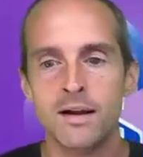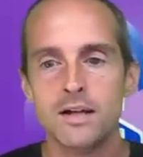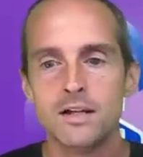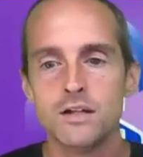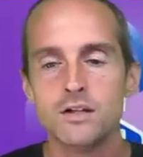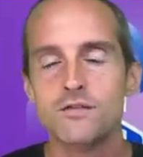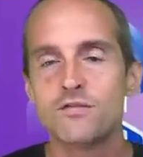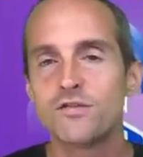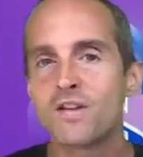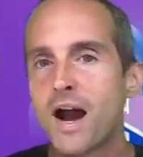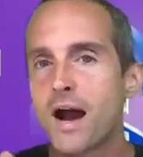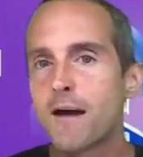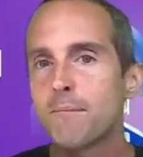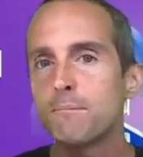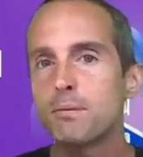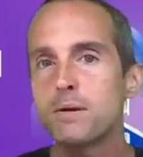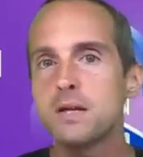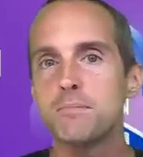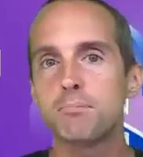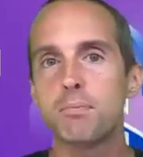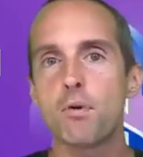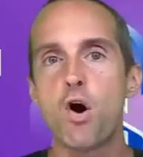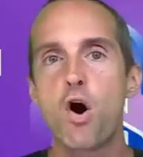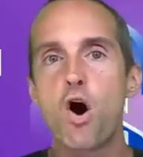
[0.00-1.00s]
You've got
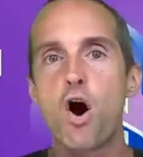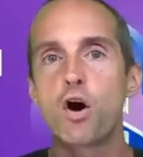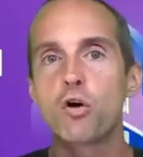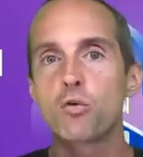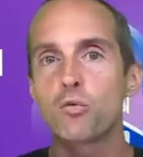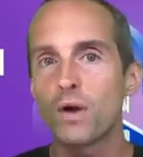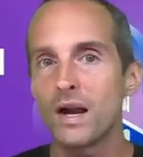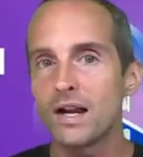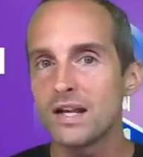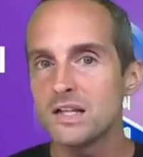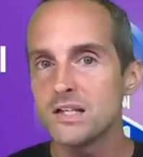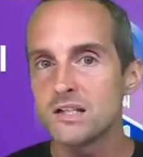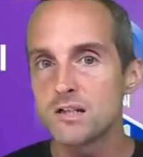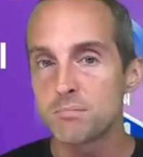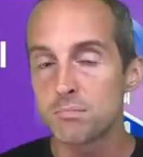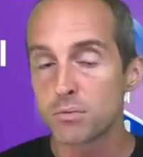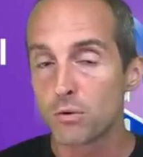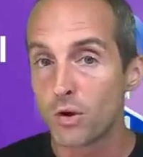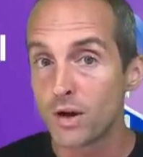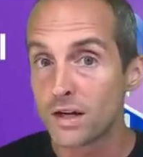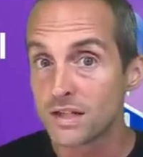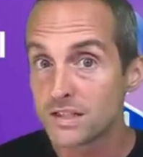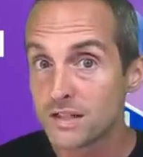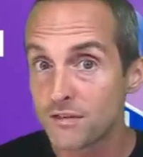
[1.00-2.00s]
people already
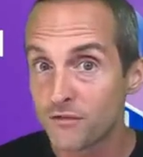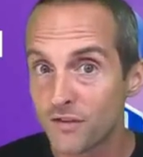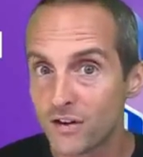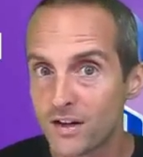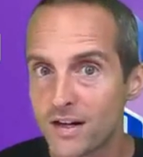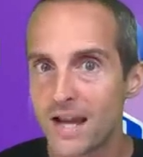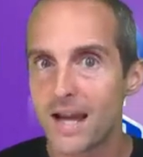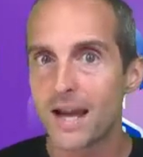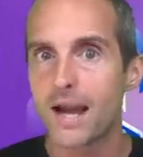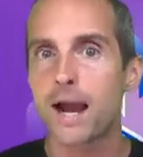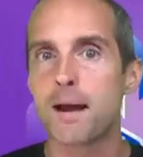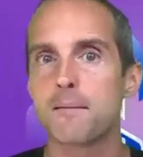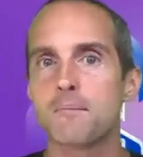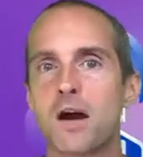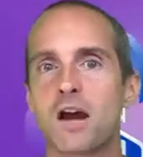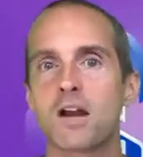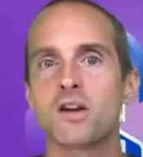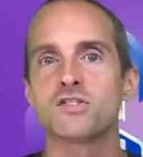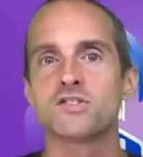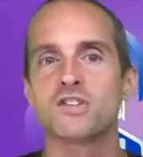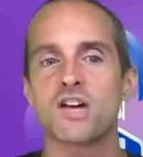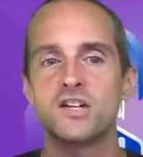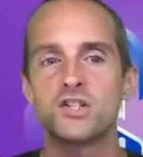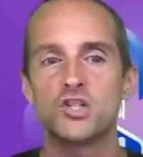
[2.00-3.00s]
deploying different AI
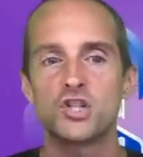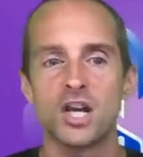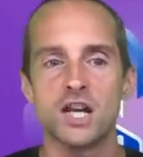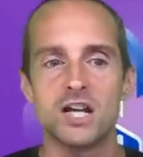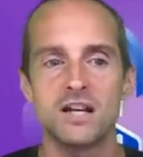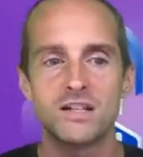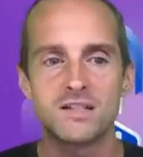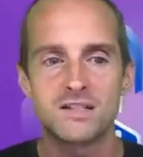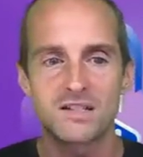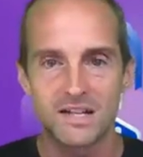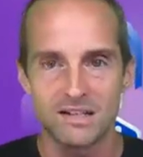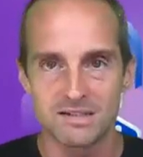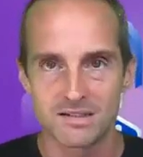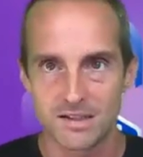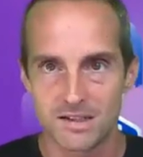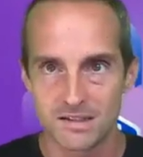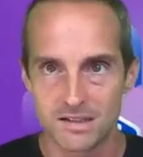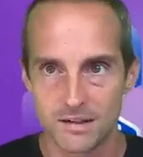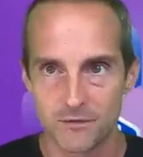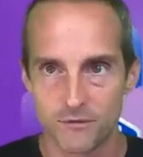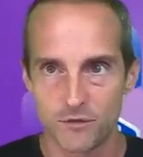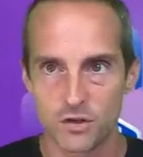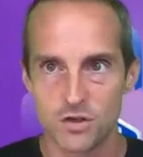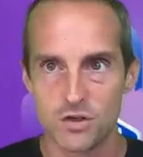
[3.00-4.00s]
models on chain and testing
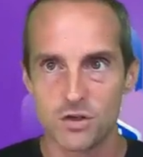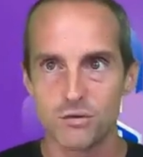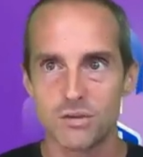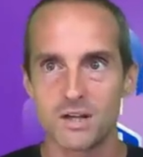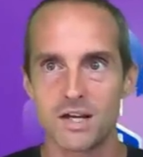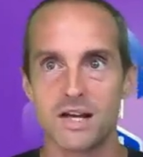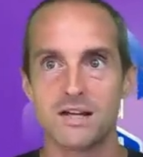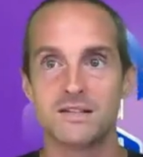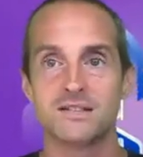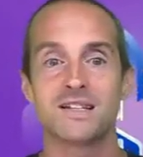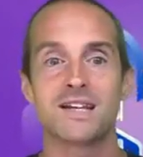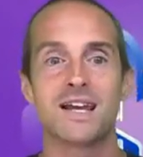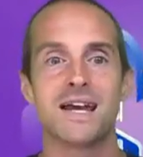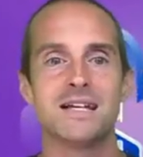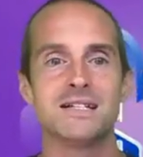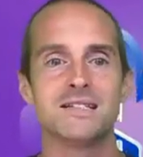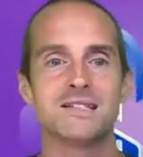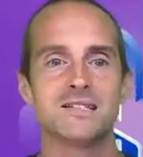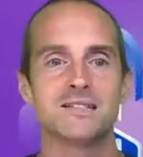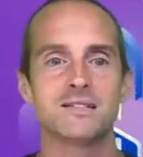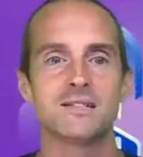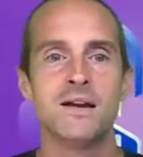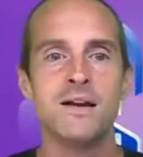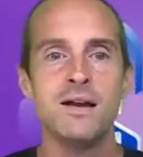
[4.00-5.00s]
different use
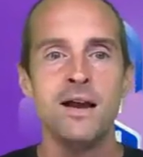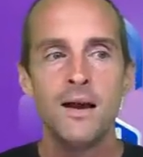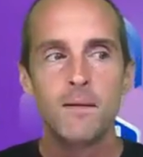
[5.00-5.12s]
cases.